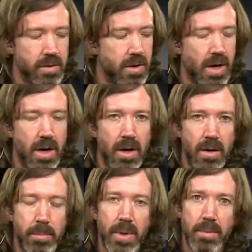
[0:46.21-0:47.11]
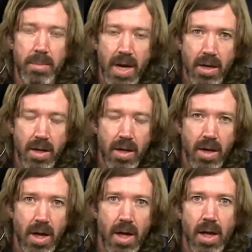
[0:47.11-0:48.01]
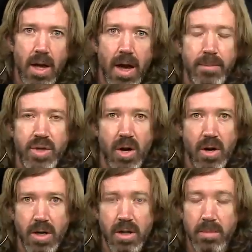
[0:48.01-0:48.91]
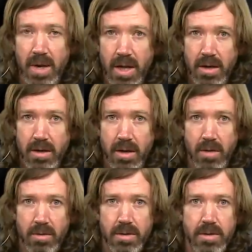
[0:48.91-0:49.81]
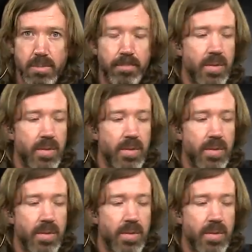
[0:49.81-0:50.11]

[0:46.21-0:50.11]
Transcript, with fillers: Uh, but mainly, I'm targeting the melody notes.